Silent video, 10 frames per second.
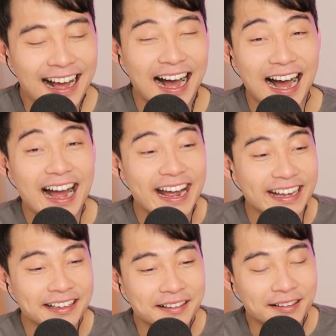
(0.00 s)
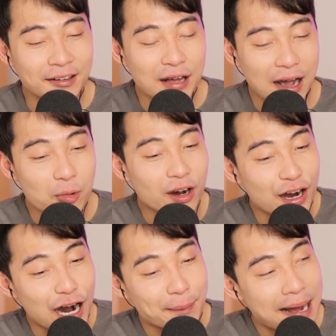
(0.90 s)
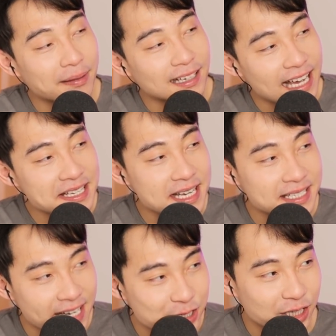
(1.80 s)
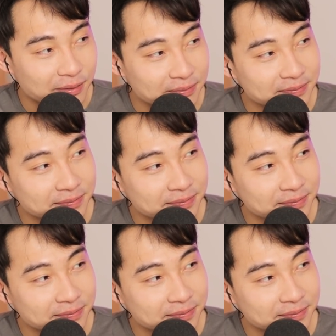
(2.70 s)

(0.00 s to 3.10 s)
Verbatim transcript: I work hard, but I'm the laziest Asian.